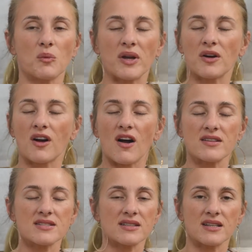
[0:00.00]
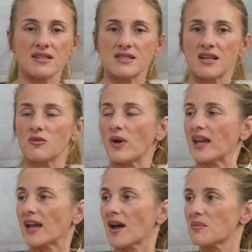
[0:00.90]
We are constantly in a state of
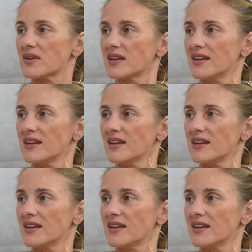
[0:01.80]
waking up.